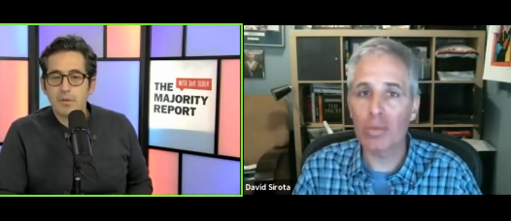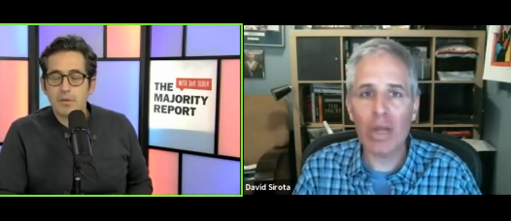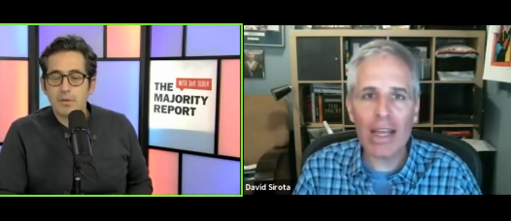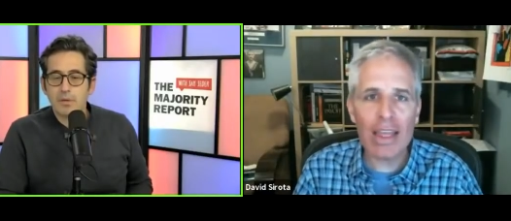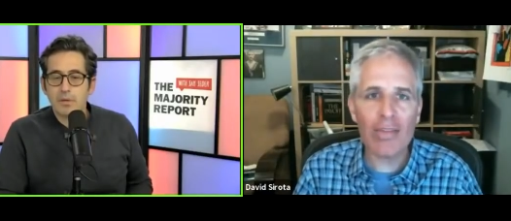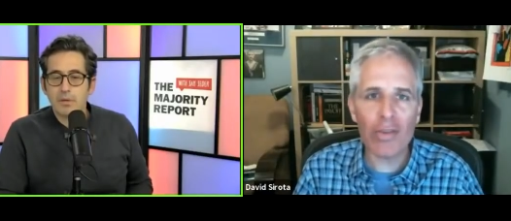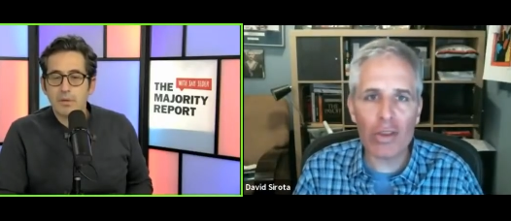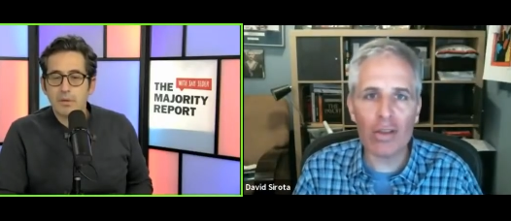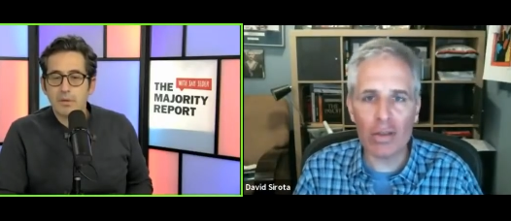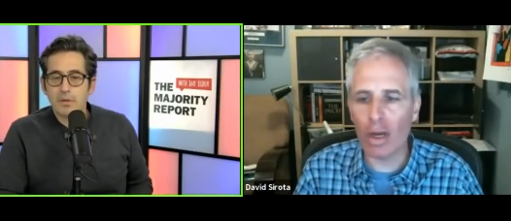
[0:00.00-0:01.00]
Speaker 1: But I think for
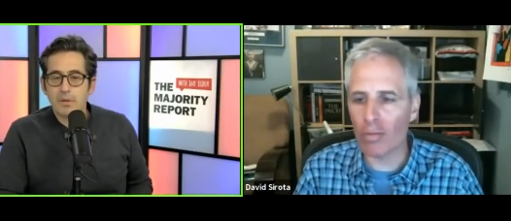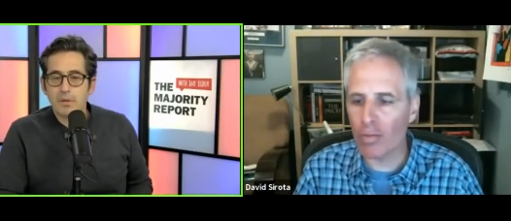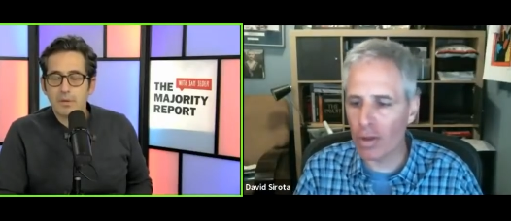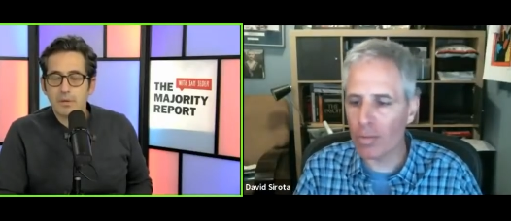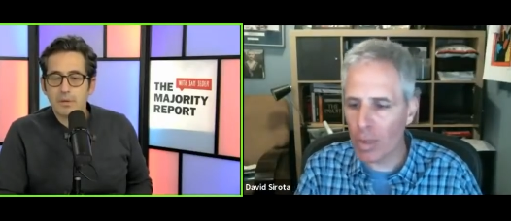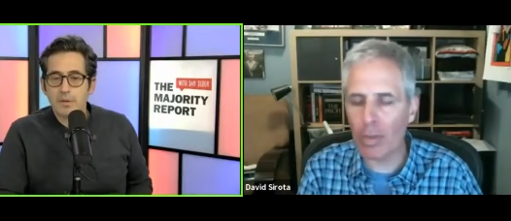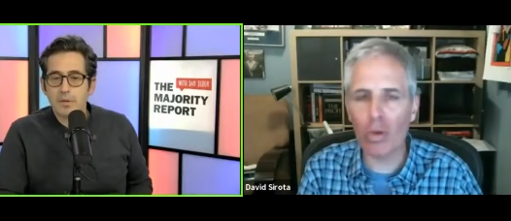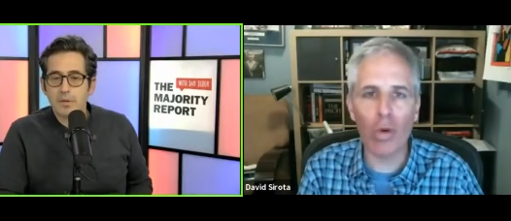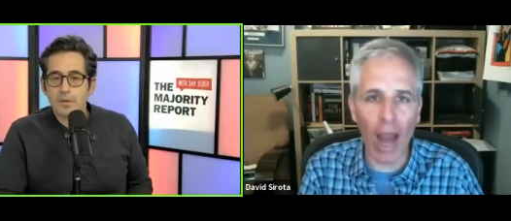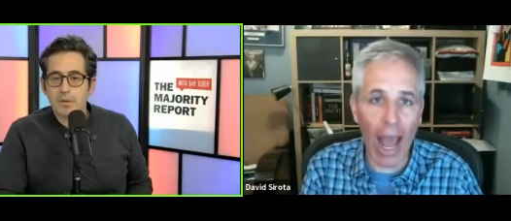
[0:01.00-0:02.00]
the for the
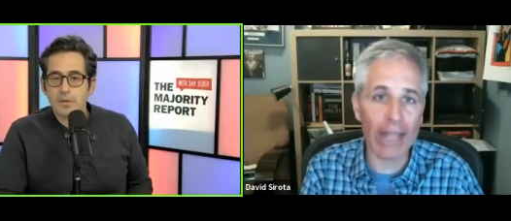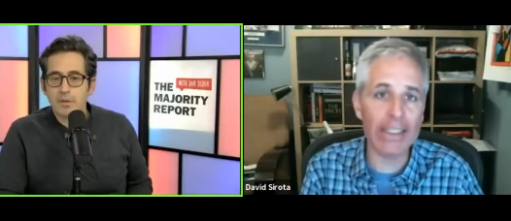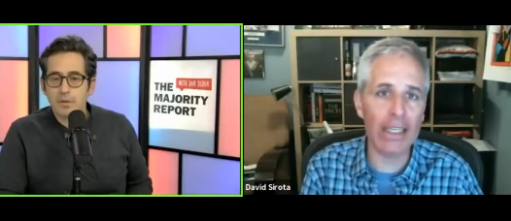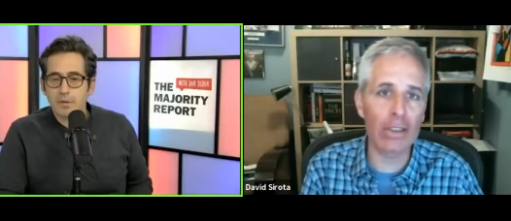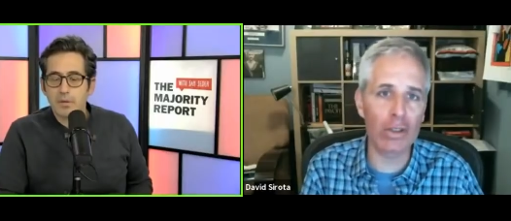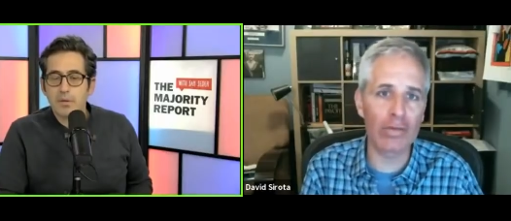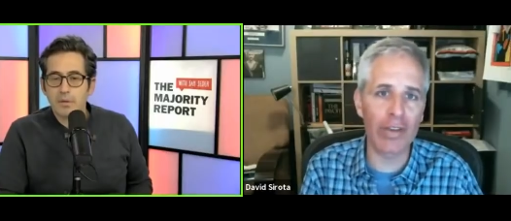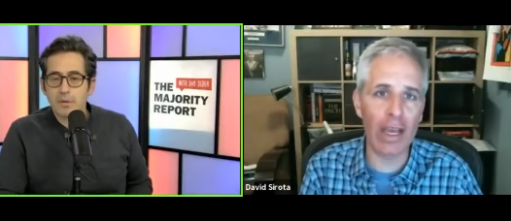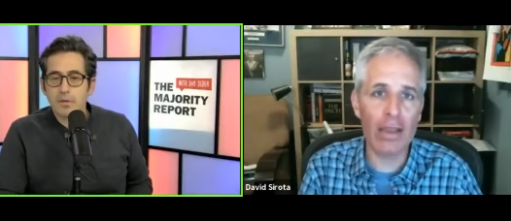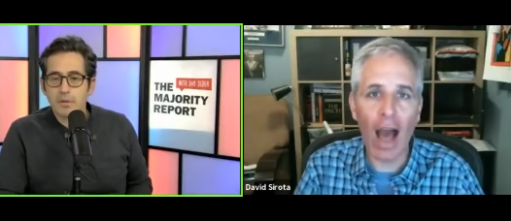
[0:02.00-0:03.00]
people who are acting in good
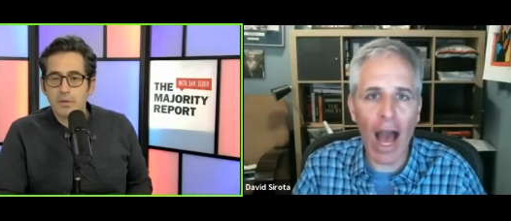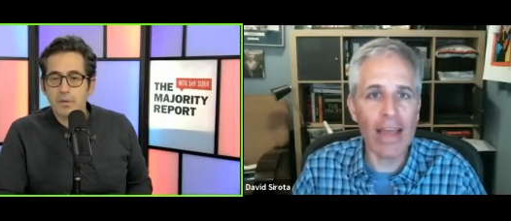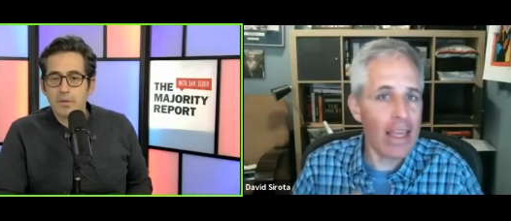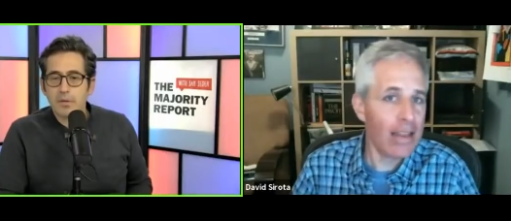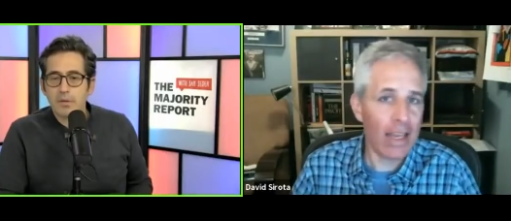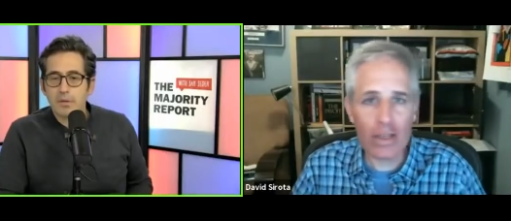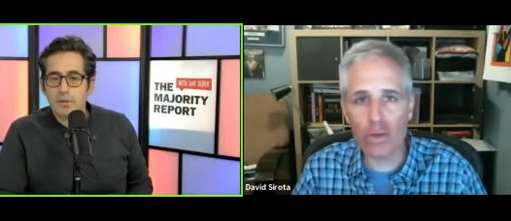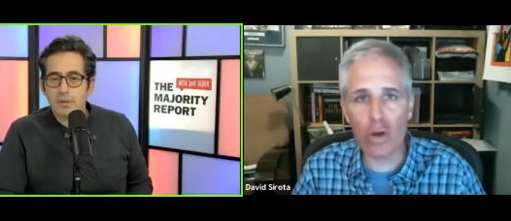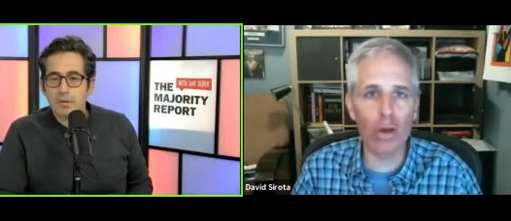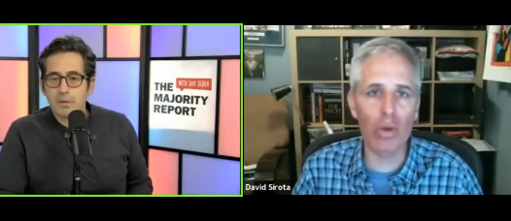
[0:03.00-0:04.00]
faith, I think they
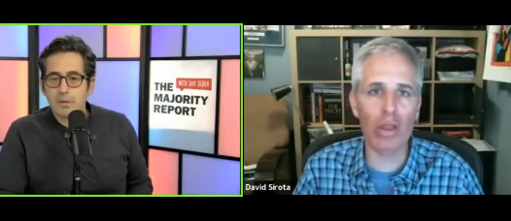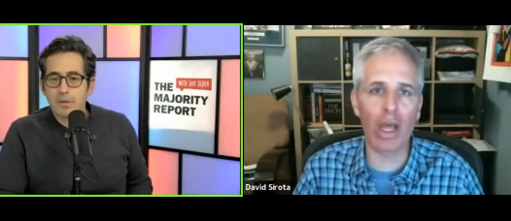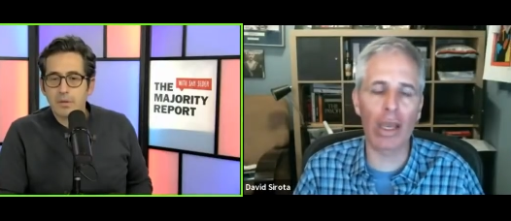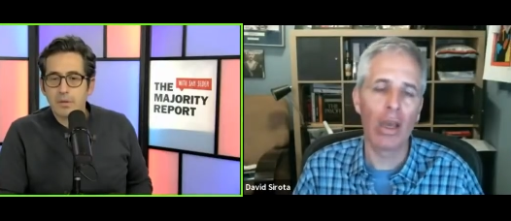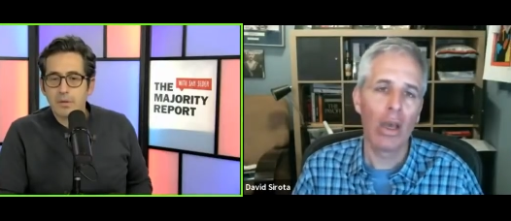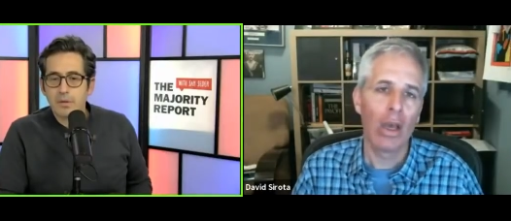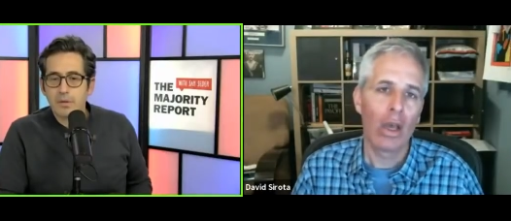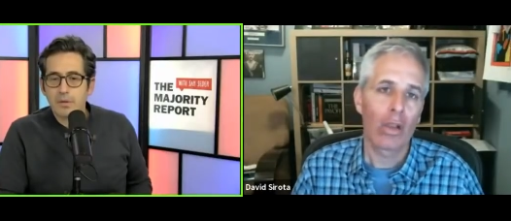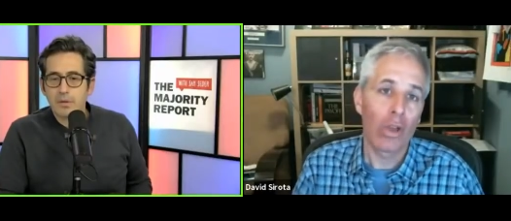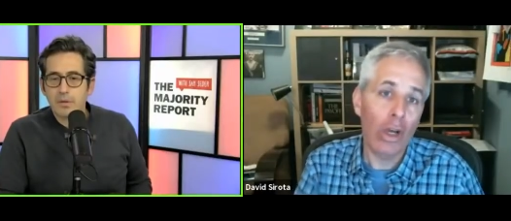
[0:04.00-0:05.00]
struggle with like,
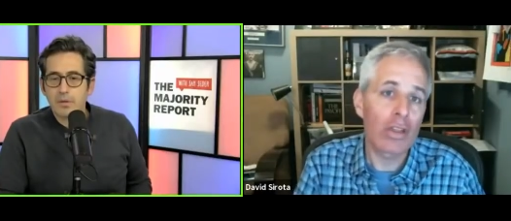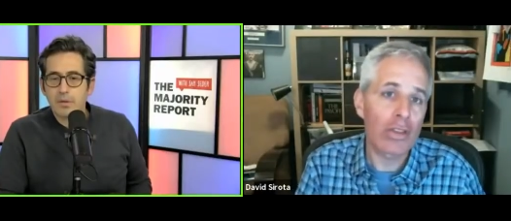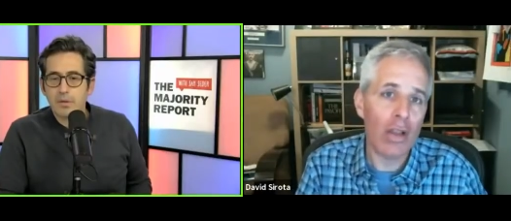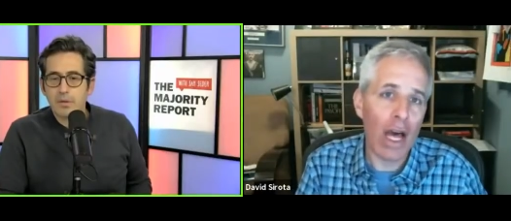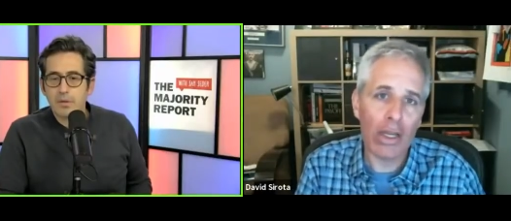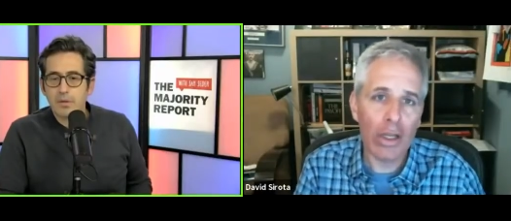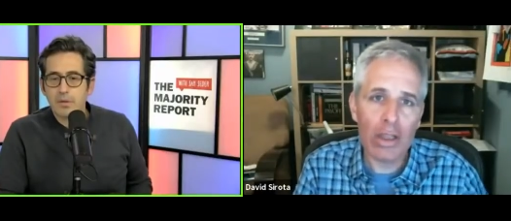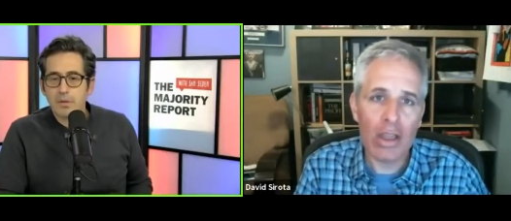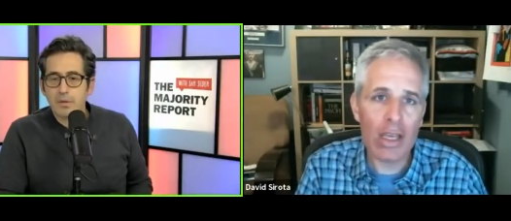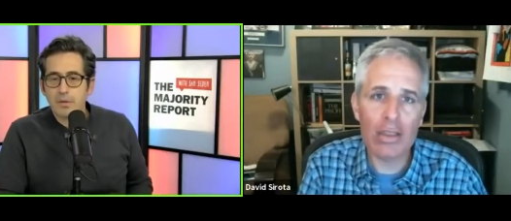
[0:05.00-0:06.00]
look, there's a lot of
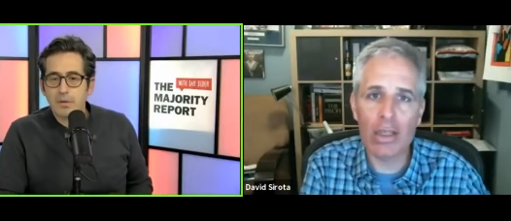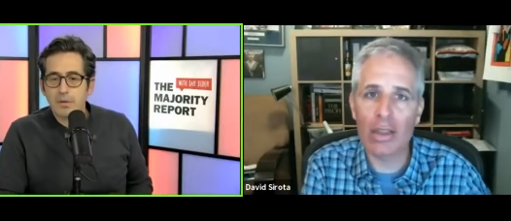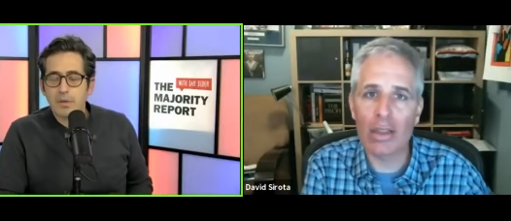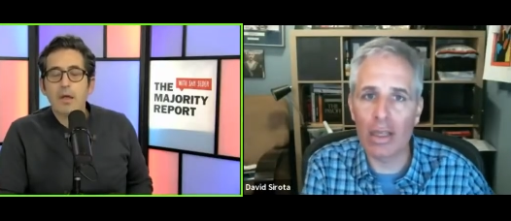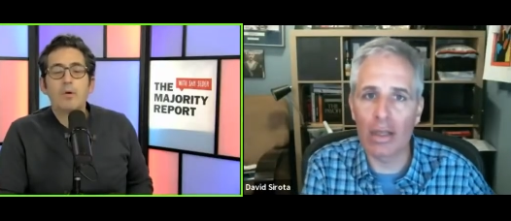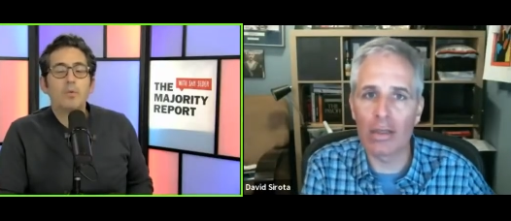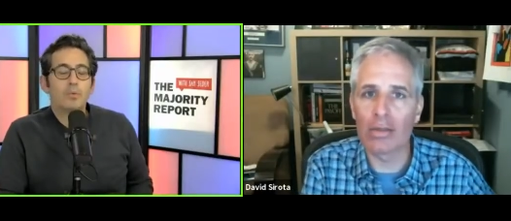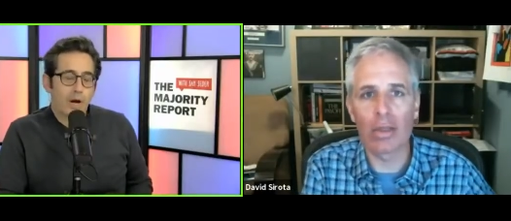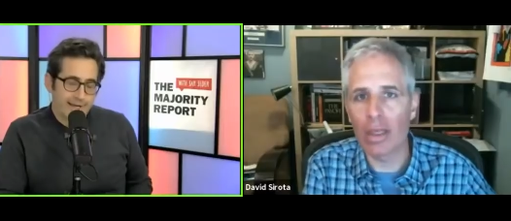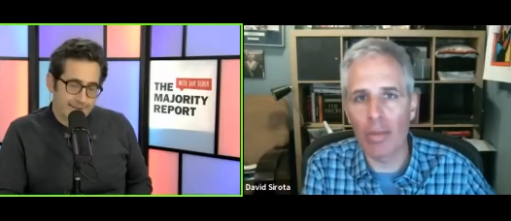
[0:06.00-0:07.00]
good things
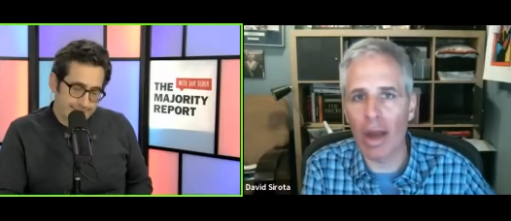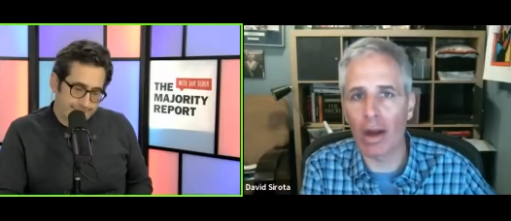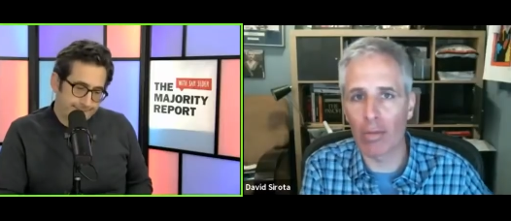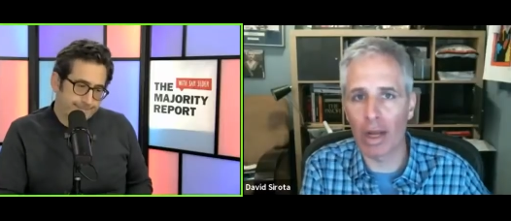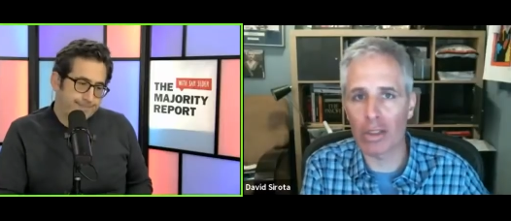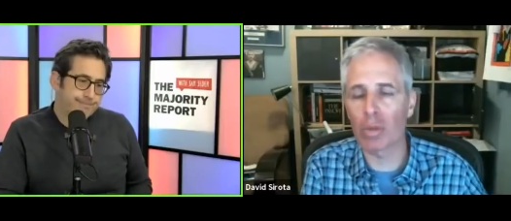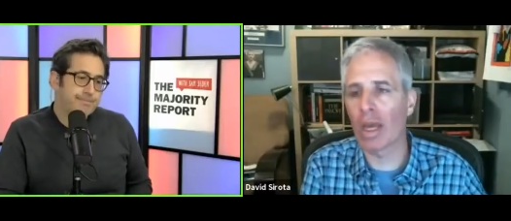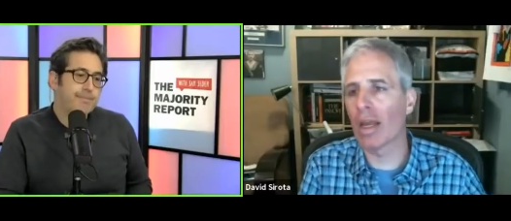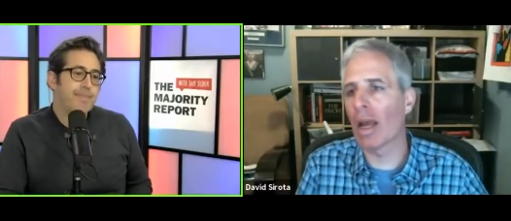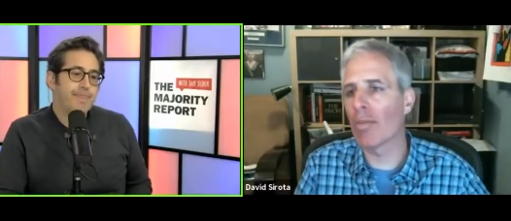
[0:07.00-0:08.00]
in the American Rescue Plan.